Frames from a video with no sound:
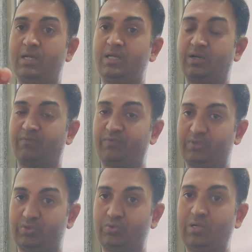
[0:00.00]
in a
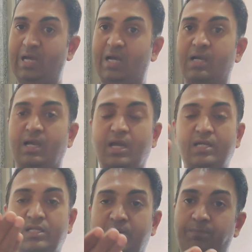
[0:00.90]
fistula
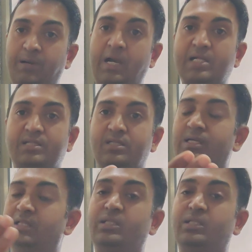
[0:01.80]
and in the piles,